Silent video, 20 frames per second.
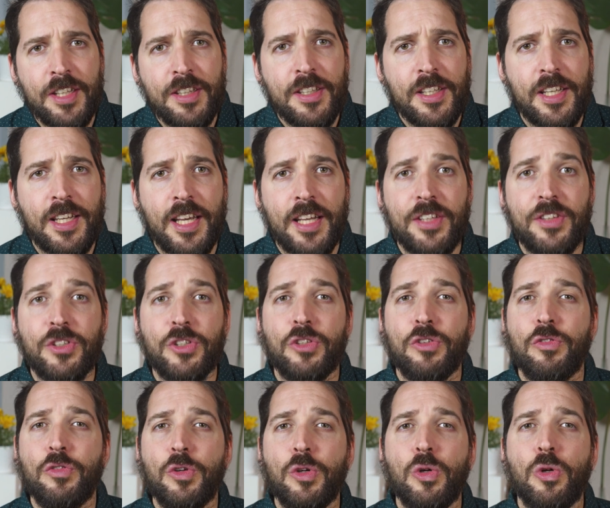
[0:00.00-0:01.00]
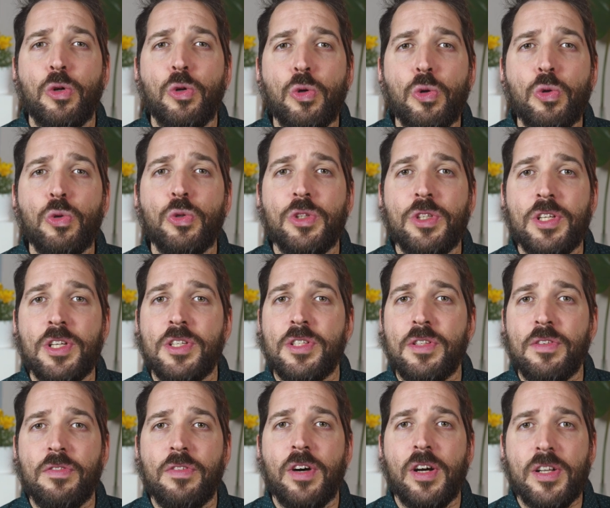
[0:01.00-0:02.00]
indicator for who this
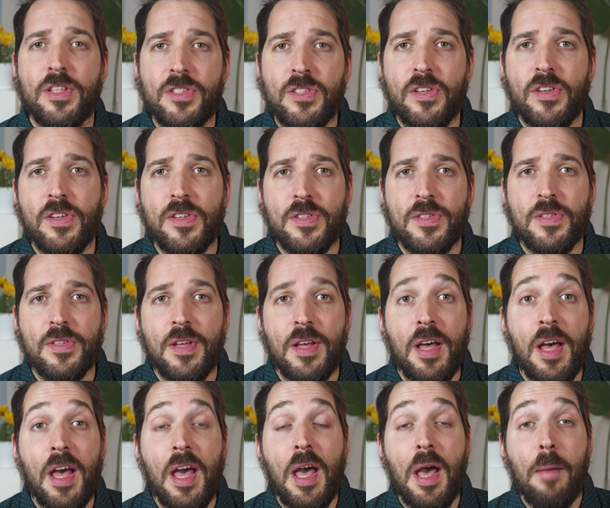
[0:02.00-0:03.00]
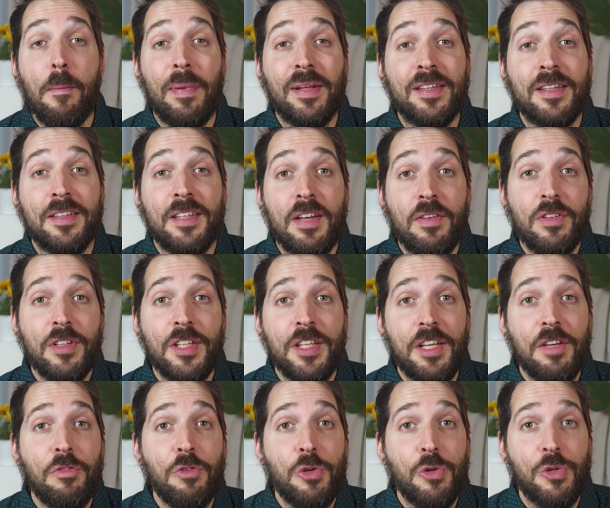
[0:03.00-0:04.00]
device is. But they will
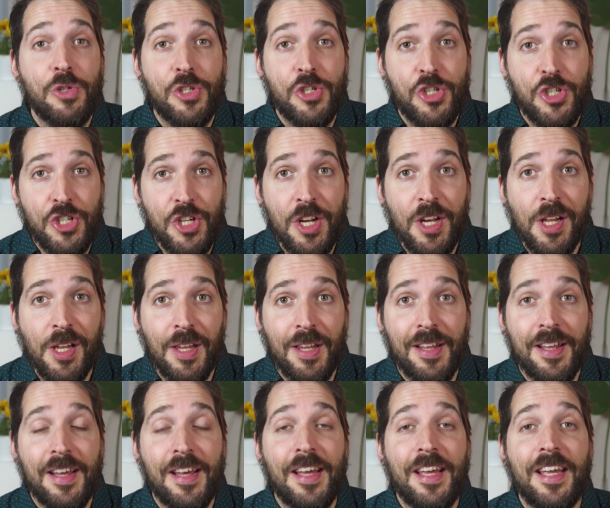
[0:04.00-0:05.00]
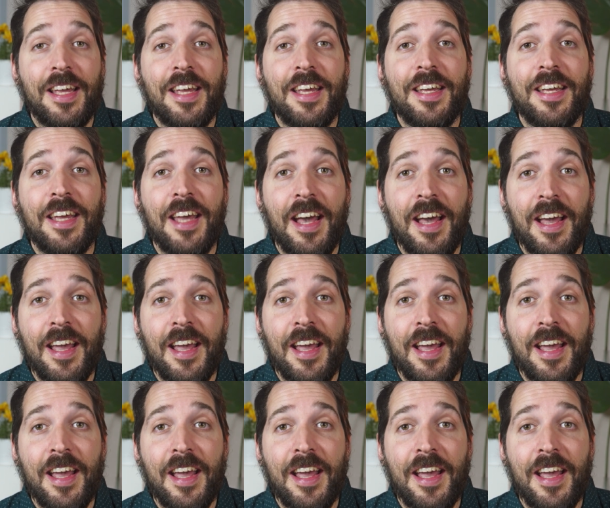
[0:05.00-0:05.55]
give you a shell, a